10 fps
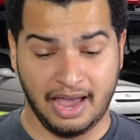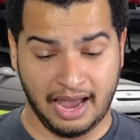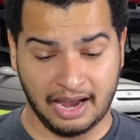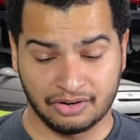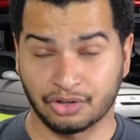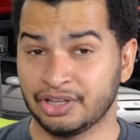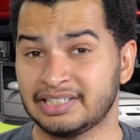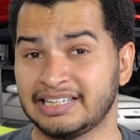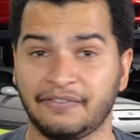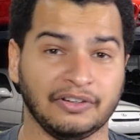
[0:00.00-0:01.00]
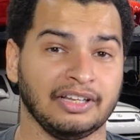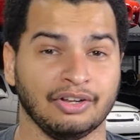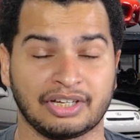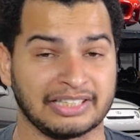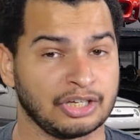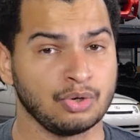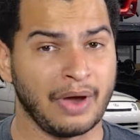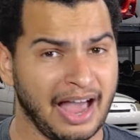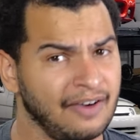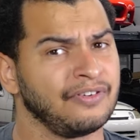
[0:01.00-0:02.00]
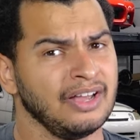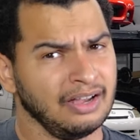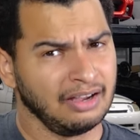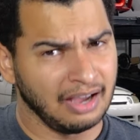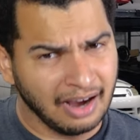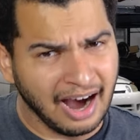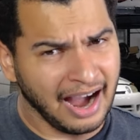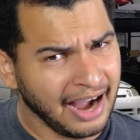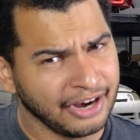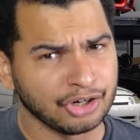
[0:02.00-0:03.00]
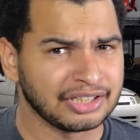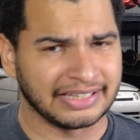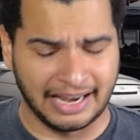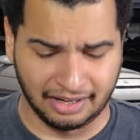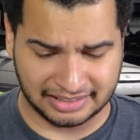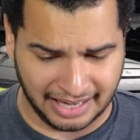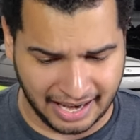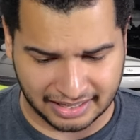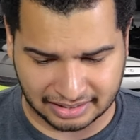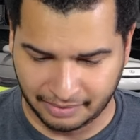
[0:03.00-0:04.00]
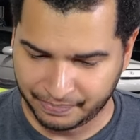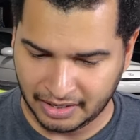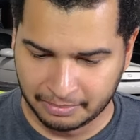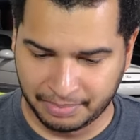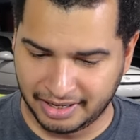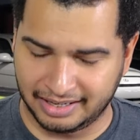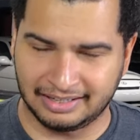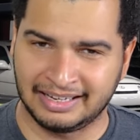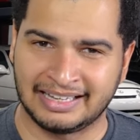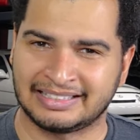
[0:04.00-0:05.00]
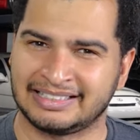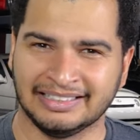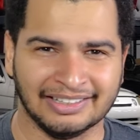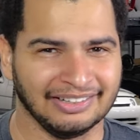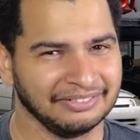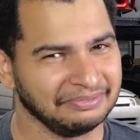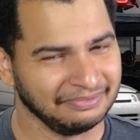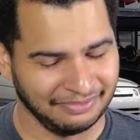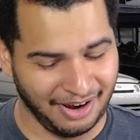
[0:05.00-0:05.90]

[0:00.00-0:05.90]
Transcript: and this definitely looks like you have a higher scale taste, but it's still,